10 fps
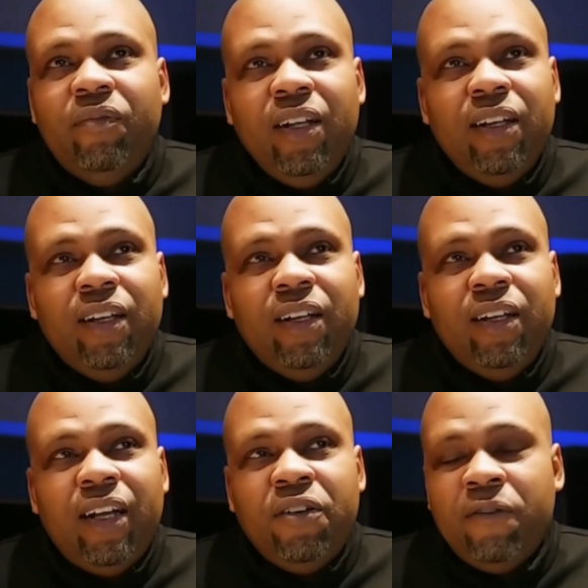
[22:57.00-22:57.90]
don't know
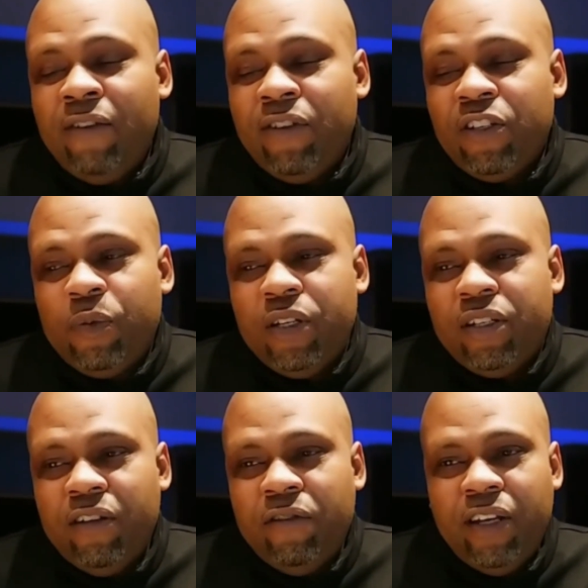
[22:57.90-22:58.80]
if I have a
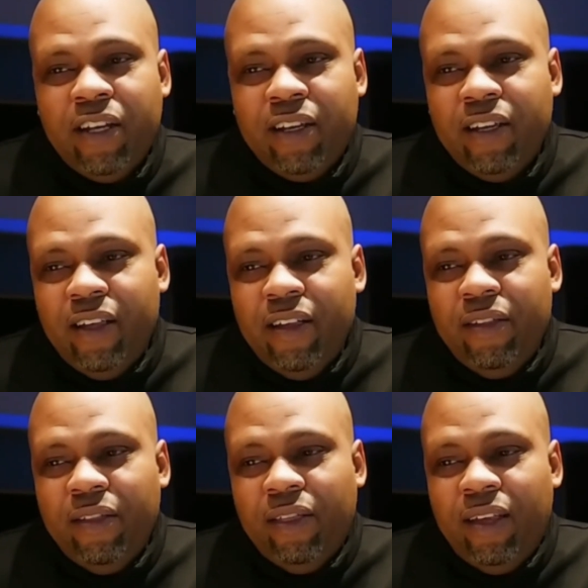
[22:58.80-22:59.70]
specific
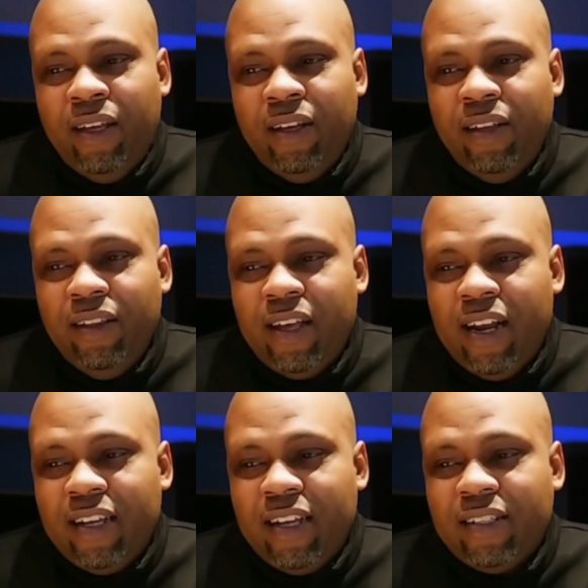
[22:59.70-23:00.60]
thing that I
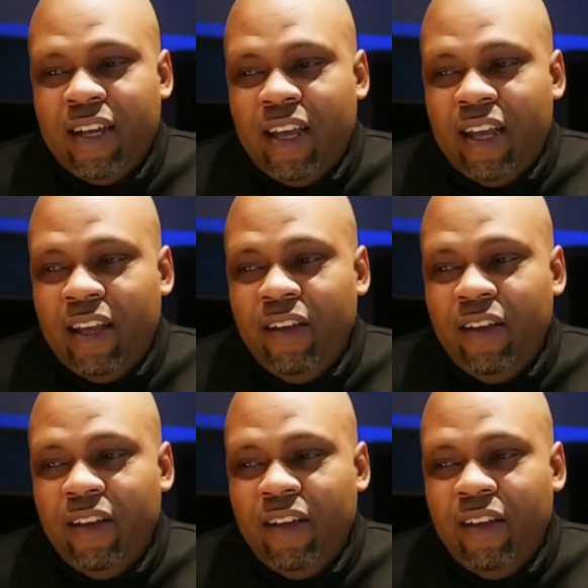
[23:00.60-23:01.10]
could say, hey,